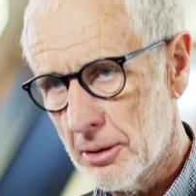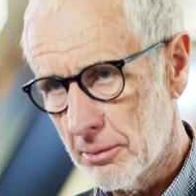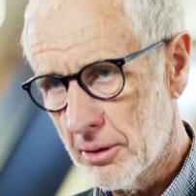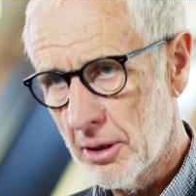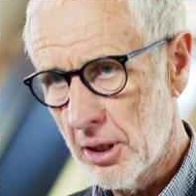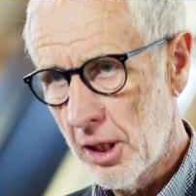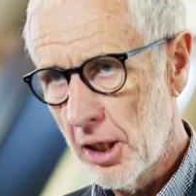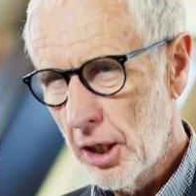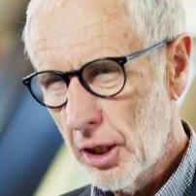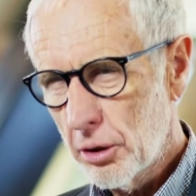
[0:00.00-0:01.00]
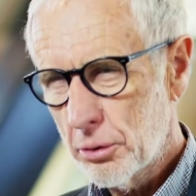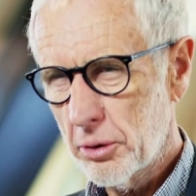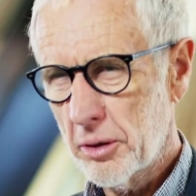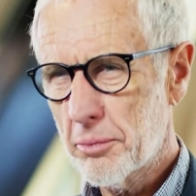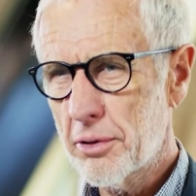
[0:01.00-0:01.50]
goal to
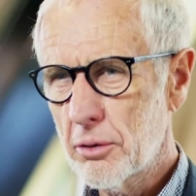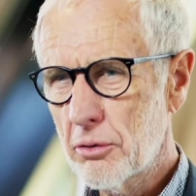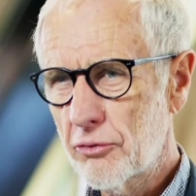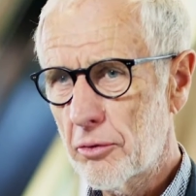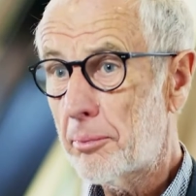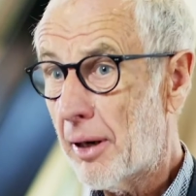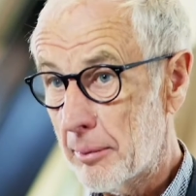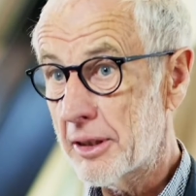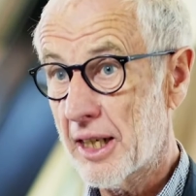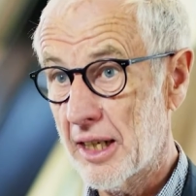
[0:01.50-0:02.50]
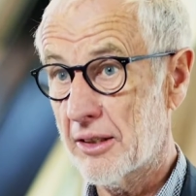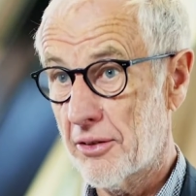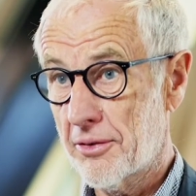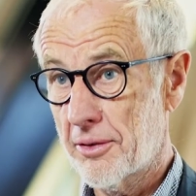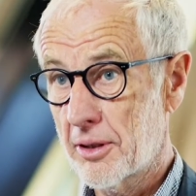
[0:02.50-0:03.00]
improve public
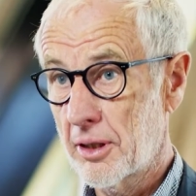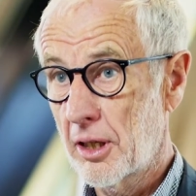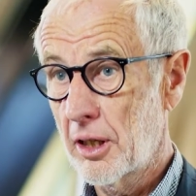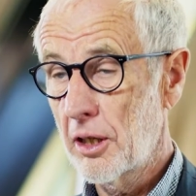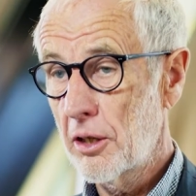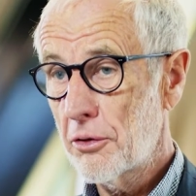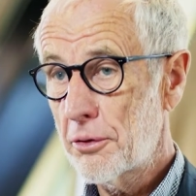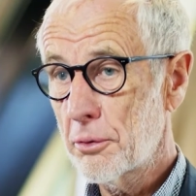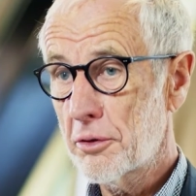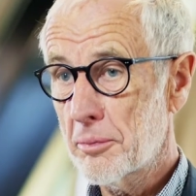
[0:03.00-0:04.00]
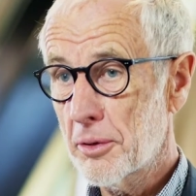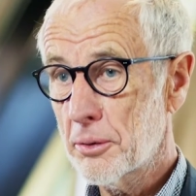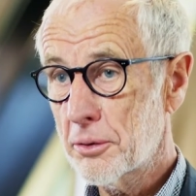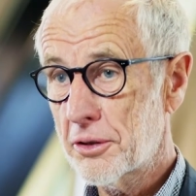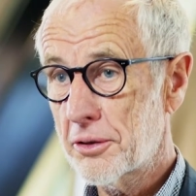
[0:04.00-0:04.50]
health through the
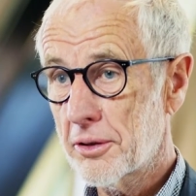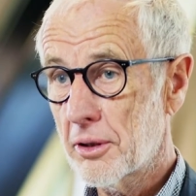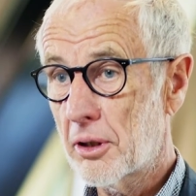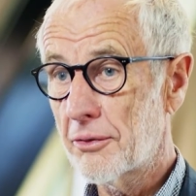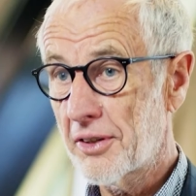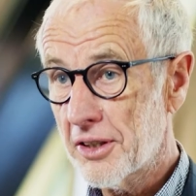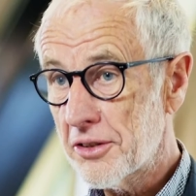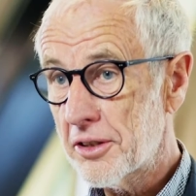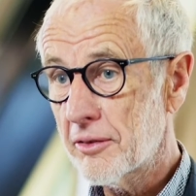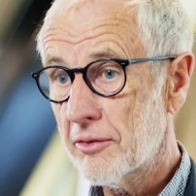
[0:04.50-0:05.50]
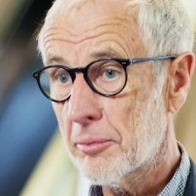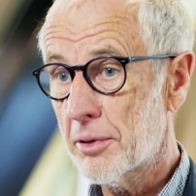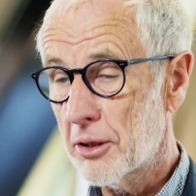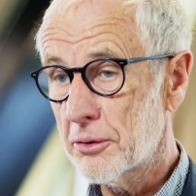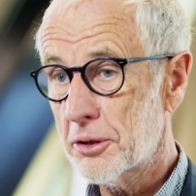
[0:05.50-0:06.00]
most offensive
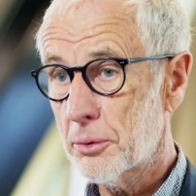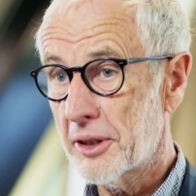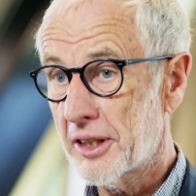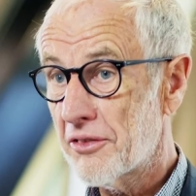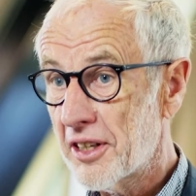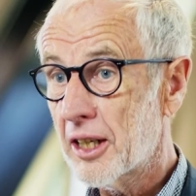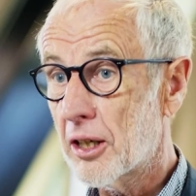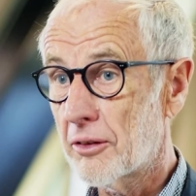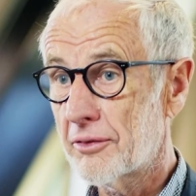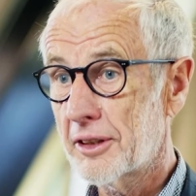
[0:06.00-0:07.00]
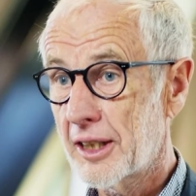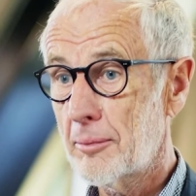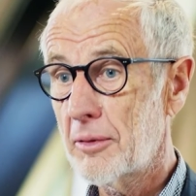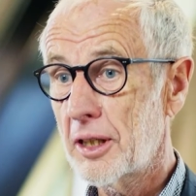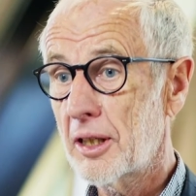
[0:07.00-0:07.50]
approach we can think of,
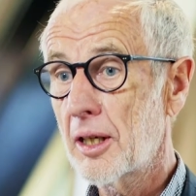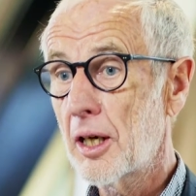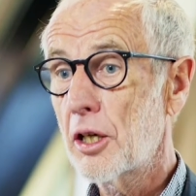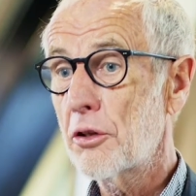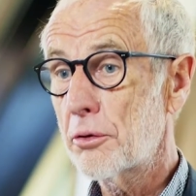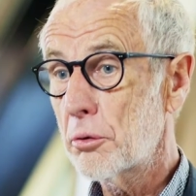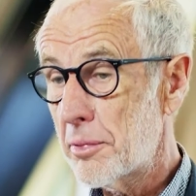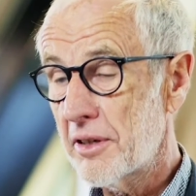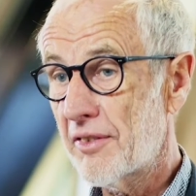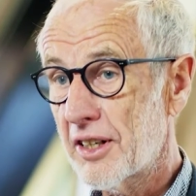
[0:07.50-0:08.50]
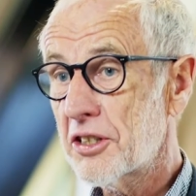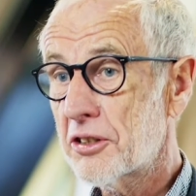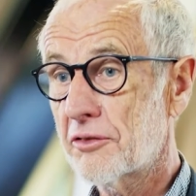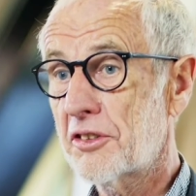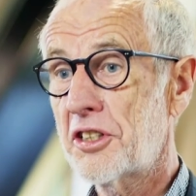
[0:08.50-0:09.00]
namely through
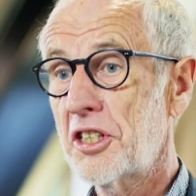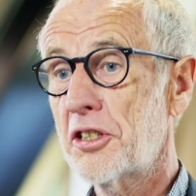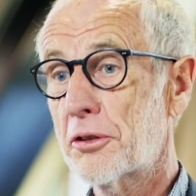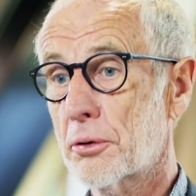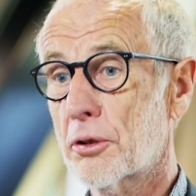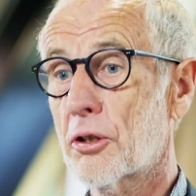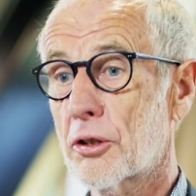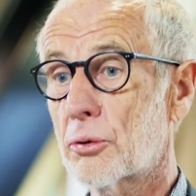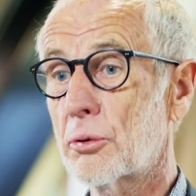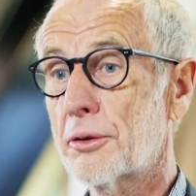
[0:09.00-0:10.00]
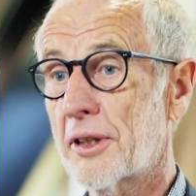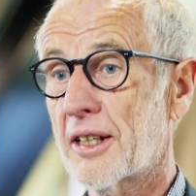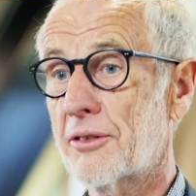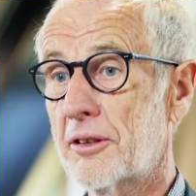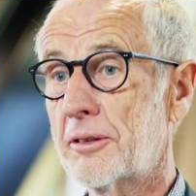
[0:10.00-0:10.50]
prevention of disease to occur
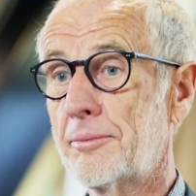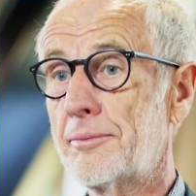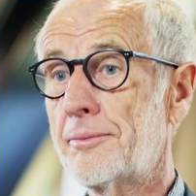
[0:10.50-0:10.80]
altogether.